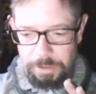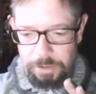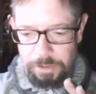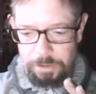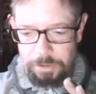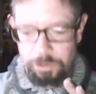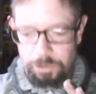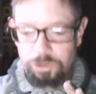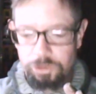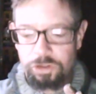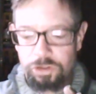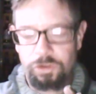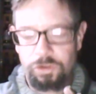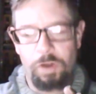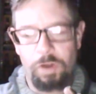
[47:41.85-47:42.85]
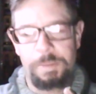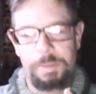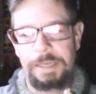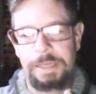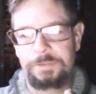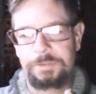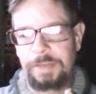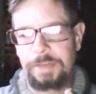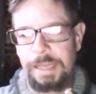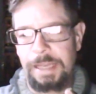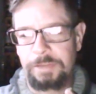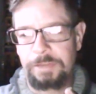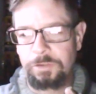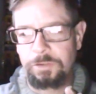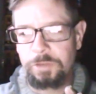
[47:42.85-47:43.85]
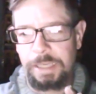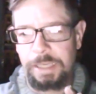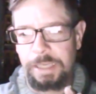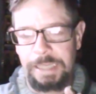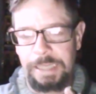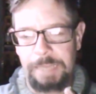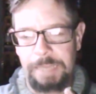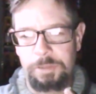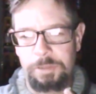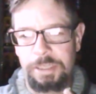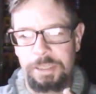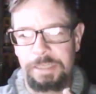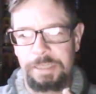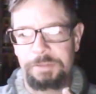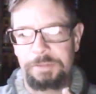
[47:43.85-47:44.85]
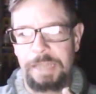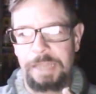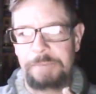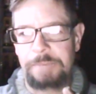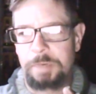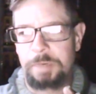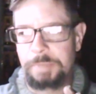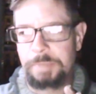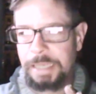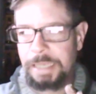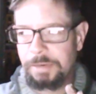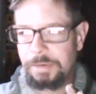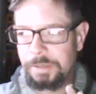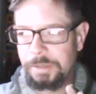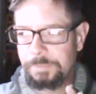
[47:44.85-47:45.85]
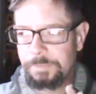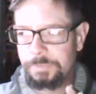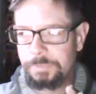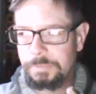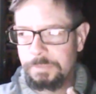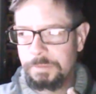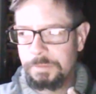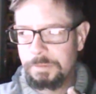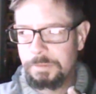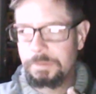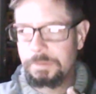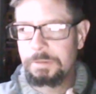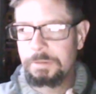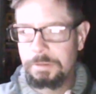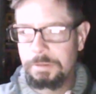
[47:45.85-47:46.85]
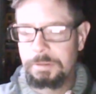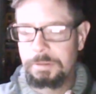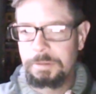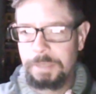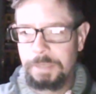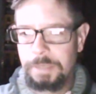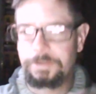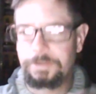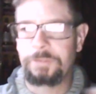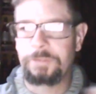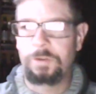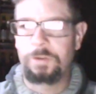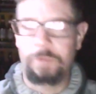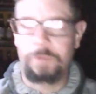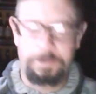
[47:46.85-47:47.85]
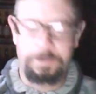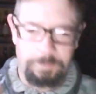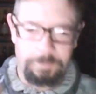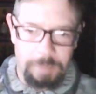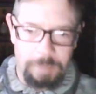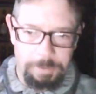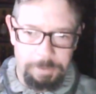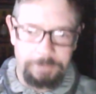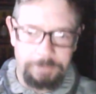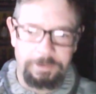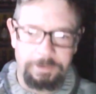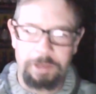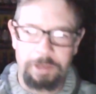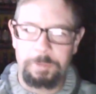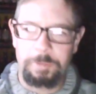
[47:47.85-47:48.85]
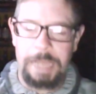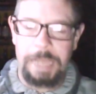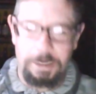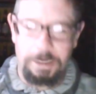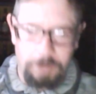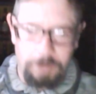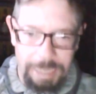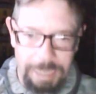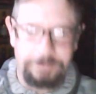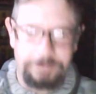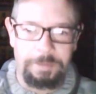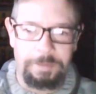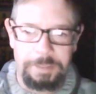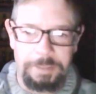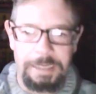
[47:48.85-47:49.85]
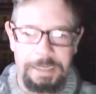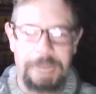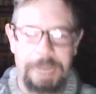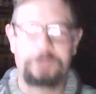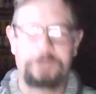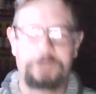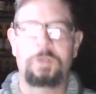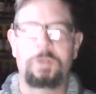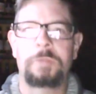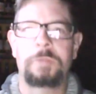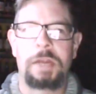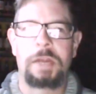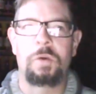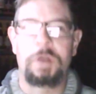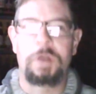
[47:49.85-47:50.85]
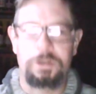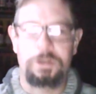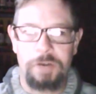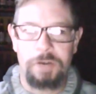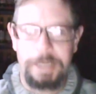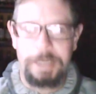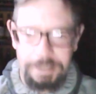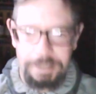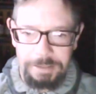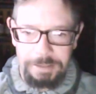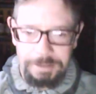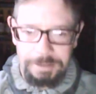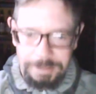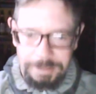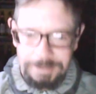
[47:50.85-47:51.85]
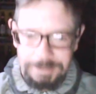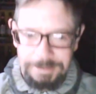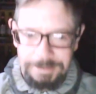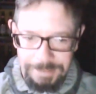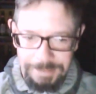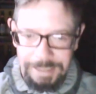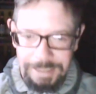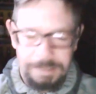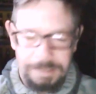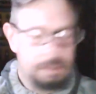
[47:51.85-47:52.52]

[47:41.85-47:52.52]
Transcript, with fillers: You just told me yesterday at the Tulane game you didn't even like Bourbon County." I said, "So when a person tells me I don't like something, I assume they don't want to drink it." right?